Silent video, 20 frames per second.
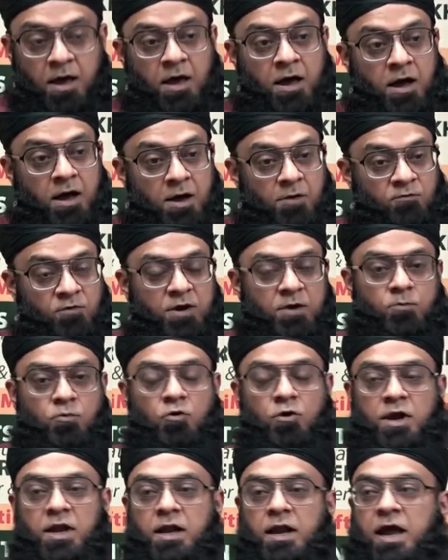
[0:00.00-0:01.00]
Uh, one
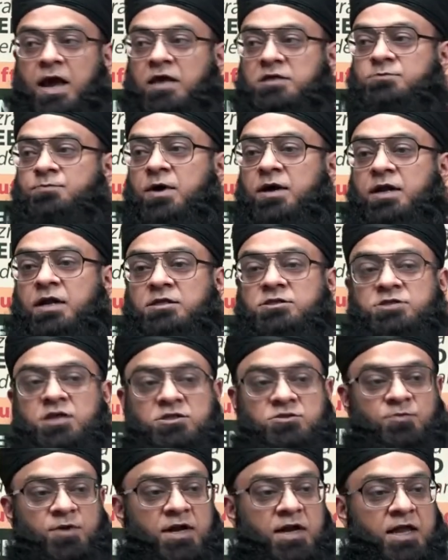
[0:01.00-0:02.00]
important aspect in
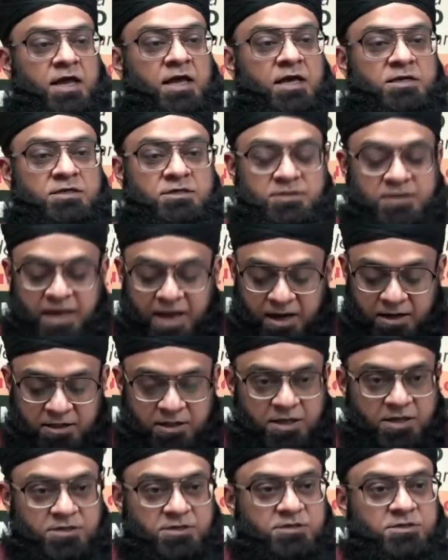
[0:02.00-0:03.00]
judgment is
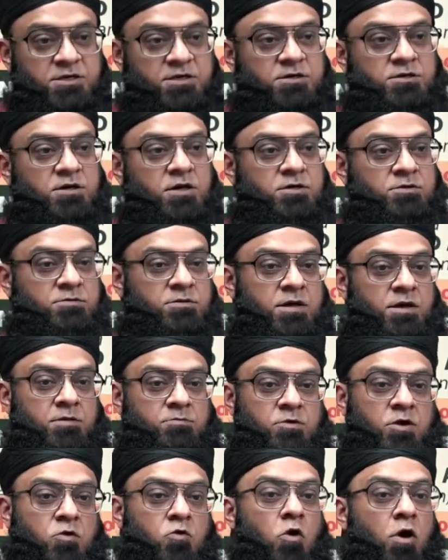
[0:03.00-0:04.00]
that this, uh, the,
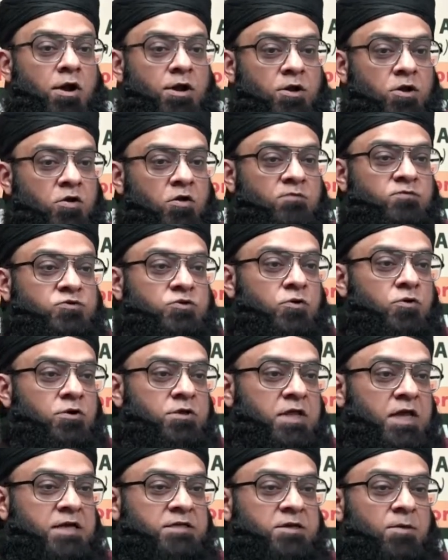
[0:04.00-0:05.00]
the quality of
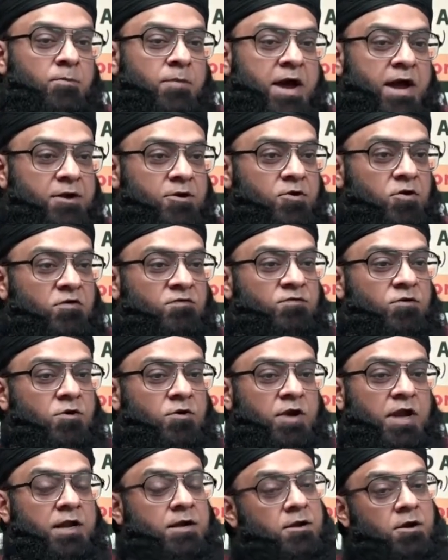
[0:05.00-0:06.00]
zuhud is a matter of
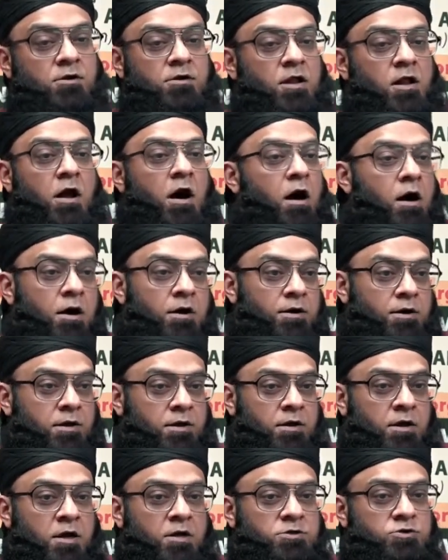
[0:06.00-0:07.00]
your internal heart.
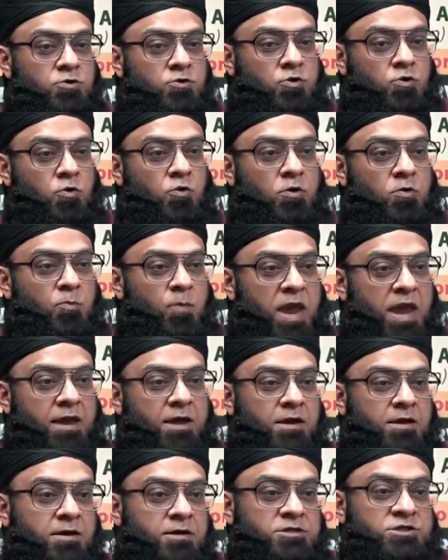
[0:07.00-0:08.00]
So don't
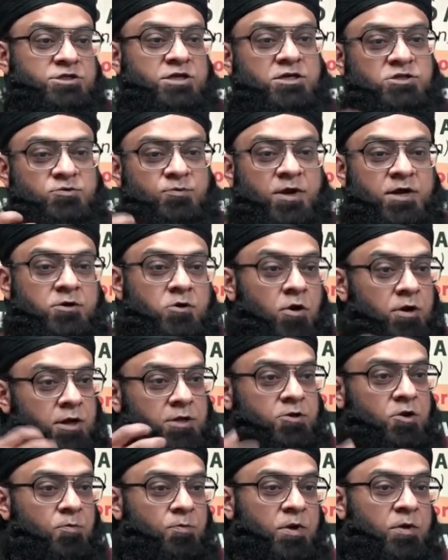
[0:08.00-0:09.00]
make judgment on
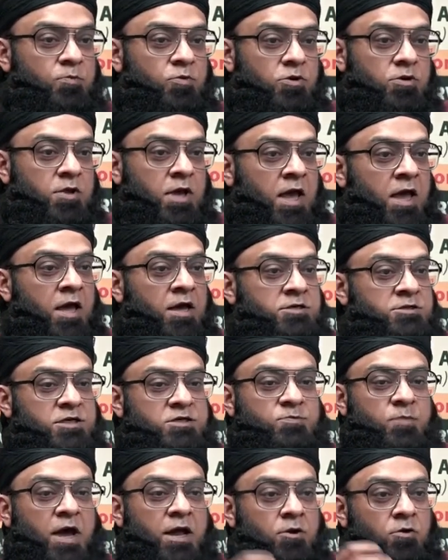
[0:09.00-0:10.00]
other people
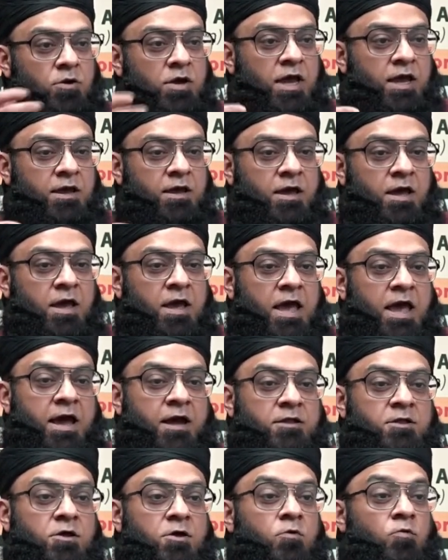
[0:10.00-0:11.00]
just by looking
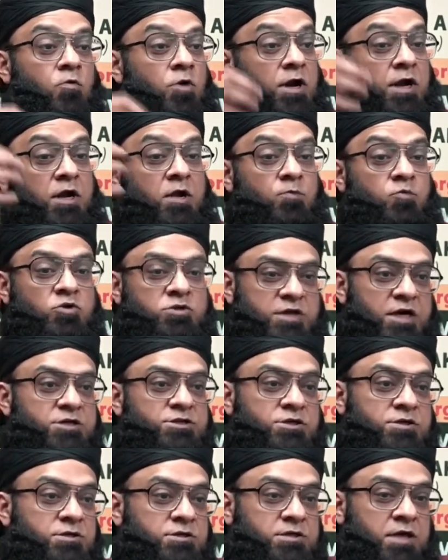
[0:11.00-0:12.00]
at their worldly
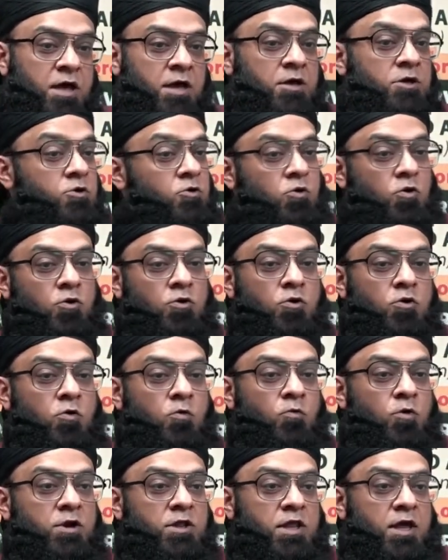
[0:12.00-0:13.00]
possessions. You don't know
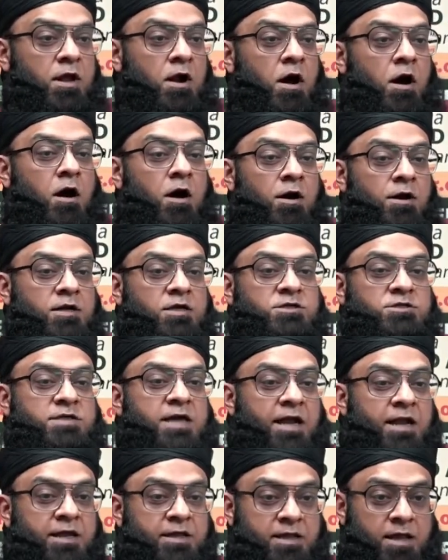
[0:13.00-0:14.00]
what their heart is
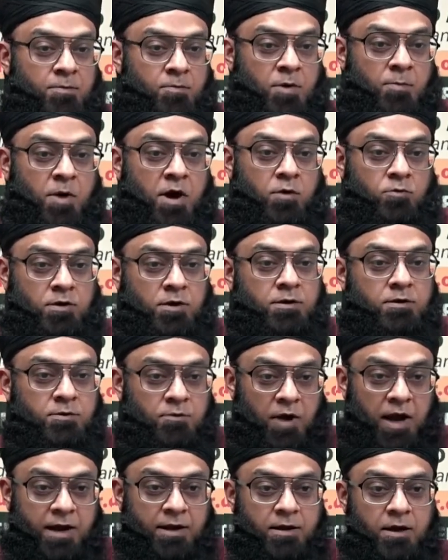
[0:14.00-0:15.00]
telling them about
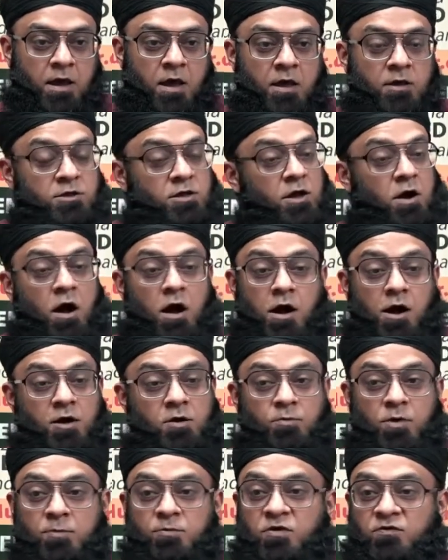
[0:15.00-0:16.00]
right? Their
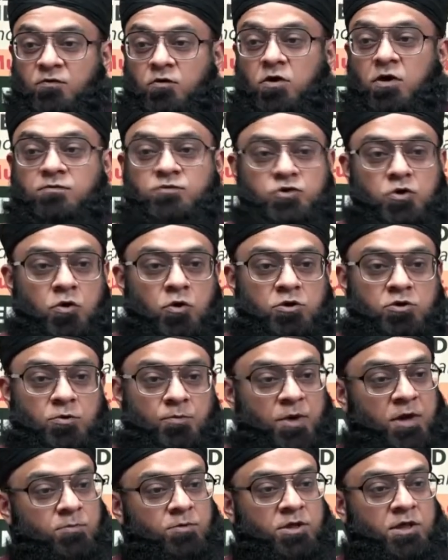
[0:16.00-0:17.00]
heart may be full of
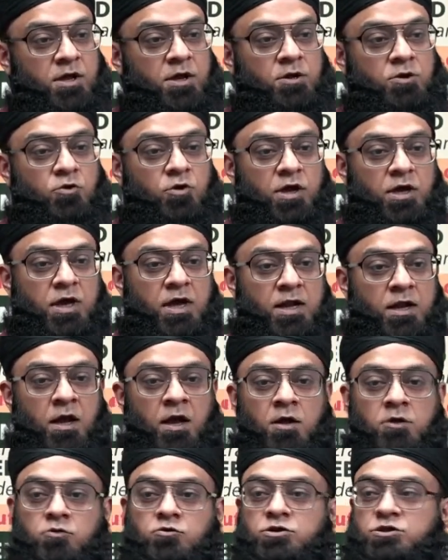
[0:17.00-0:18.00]
zuhud. Maybe they are doing it
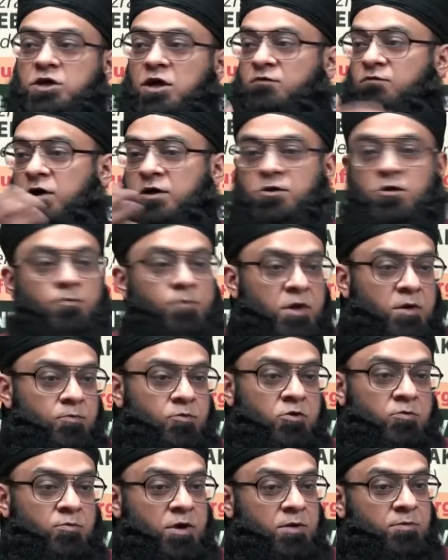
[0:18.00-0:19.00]
to serve other
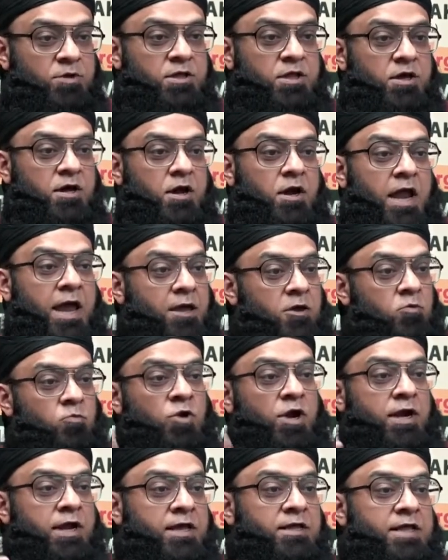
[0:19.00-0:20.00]
people. Maybe they are
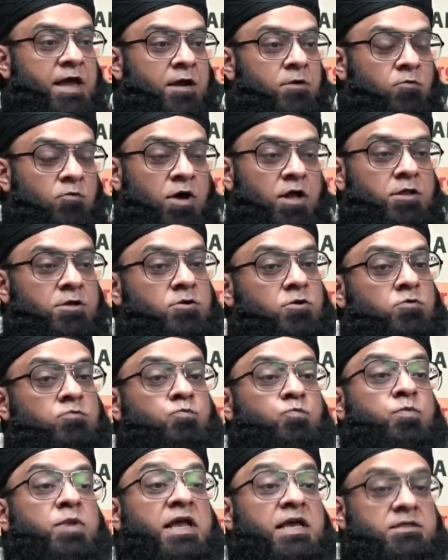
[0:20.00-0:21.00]
accumulating that wealth to
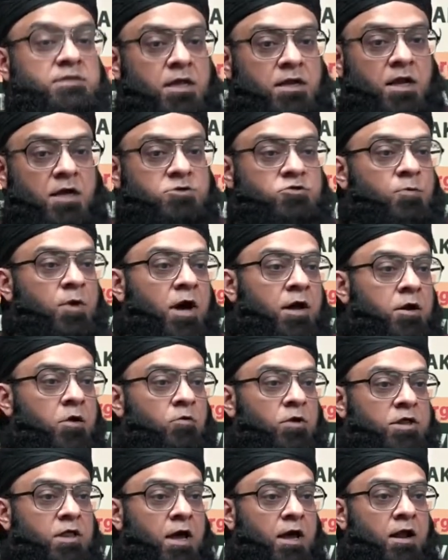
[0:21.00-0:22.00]
please Allah
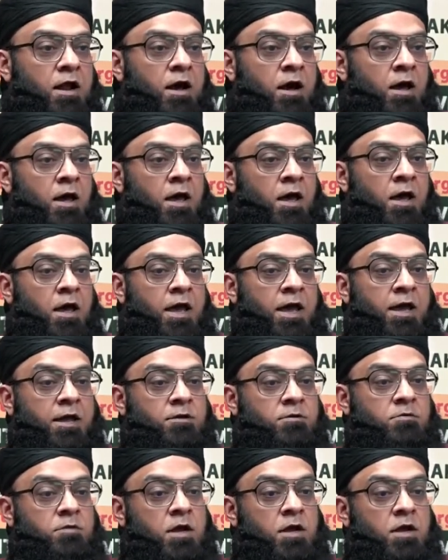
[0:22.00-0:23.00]
subhanahu wa ta'ala
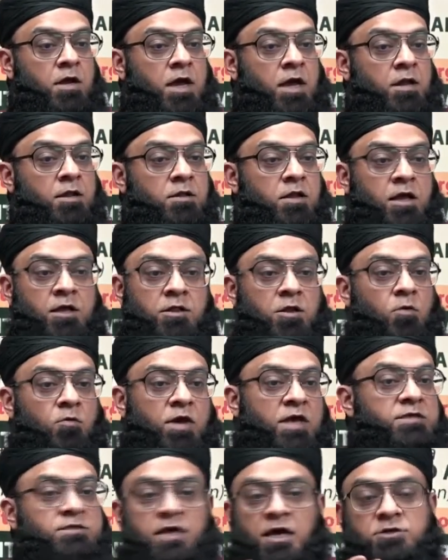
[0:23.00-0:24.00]
in, in, in the
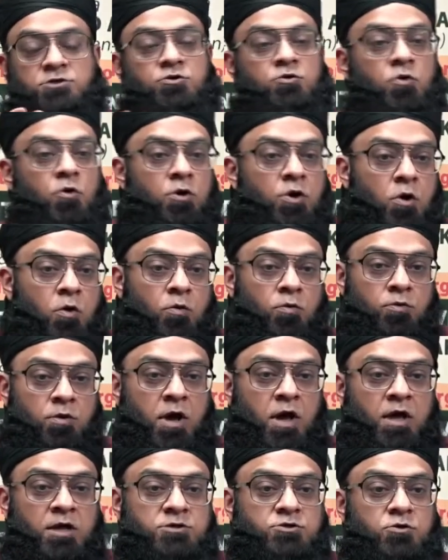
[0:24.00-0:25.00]
ways that you don't know.
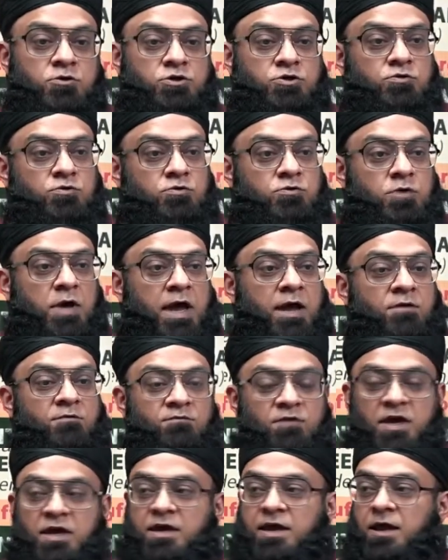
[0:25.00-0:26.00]
So you
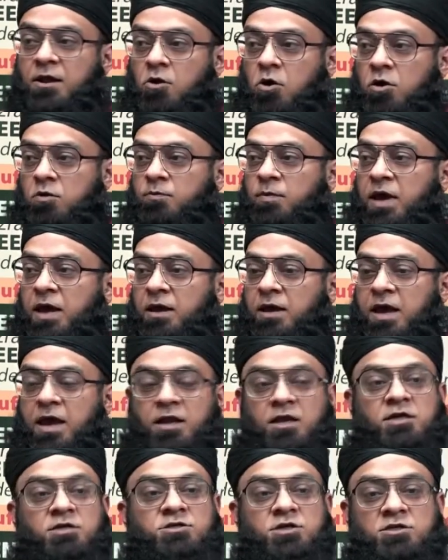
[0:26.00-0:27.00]
and we cannot make
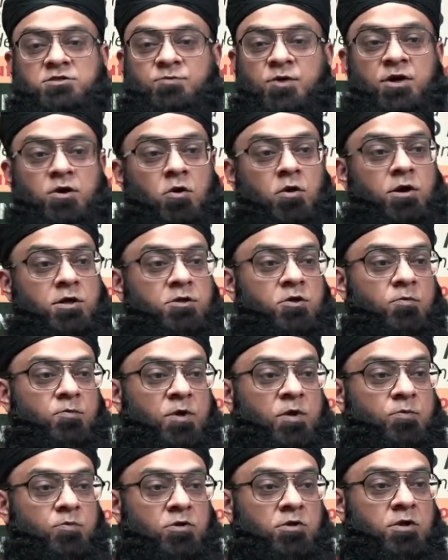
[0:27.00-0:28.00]
any judgment on other
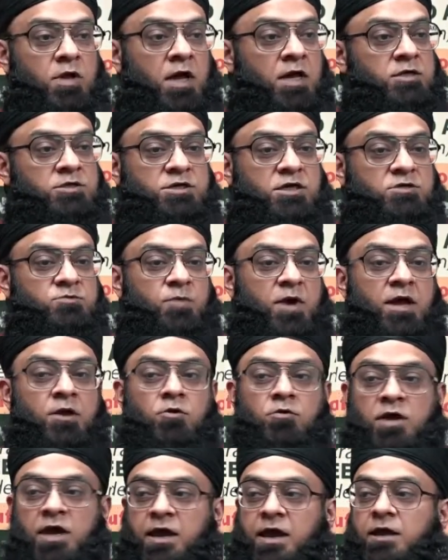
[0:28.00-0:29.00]
people just by
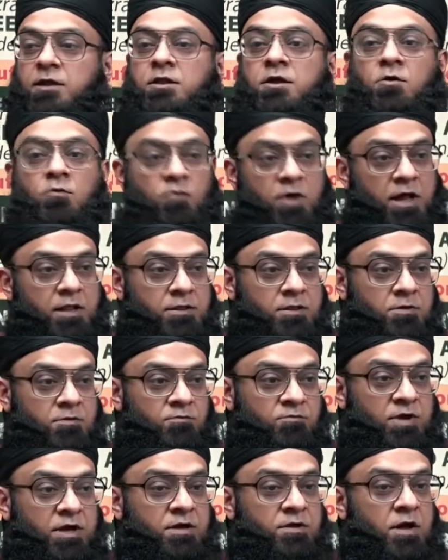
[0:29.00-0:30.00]
looking at their wealth.
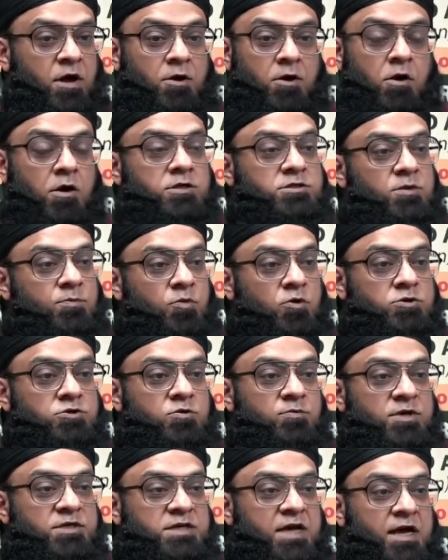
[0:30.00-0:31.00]
We are not supposed
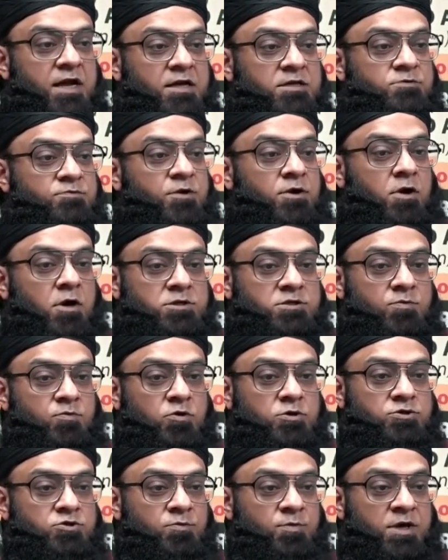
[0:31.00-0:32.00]
to be jealous. We are not
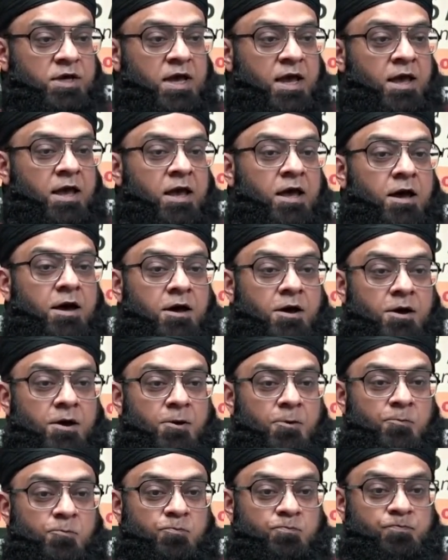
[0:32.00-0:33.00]
supposed to be,
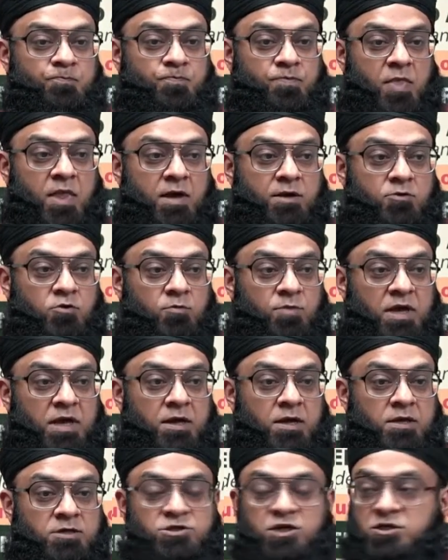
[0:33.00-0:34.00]
um, to
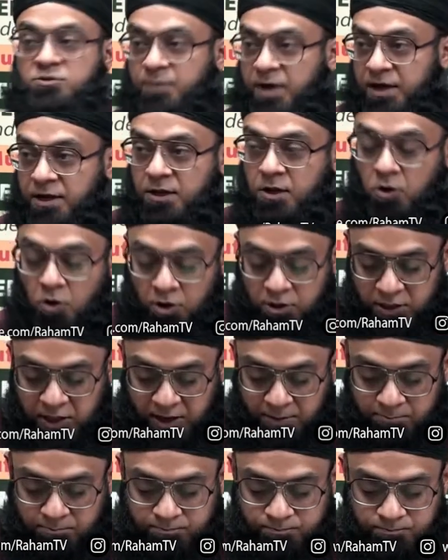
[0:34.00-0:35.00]
be judgmental on
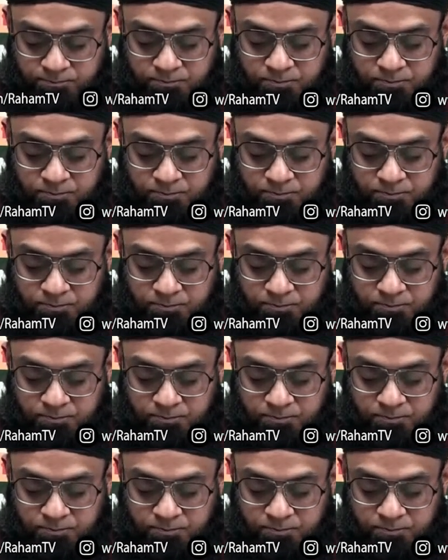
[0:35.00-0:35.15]
them.